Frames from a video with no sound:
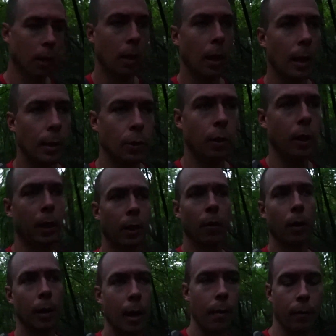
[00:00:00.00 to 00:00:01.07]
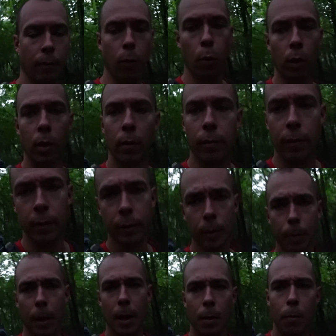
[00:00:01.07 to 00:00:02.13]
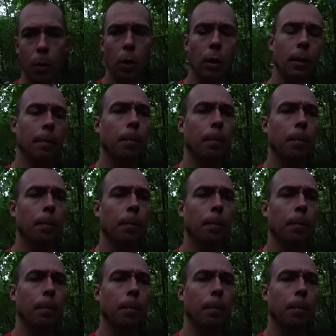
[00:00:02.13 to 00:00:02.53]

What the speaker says: a lot of training around that 40 to 50 pound mark.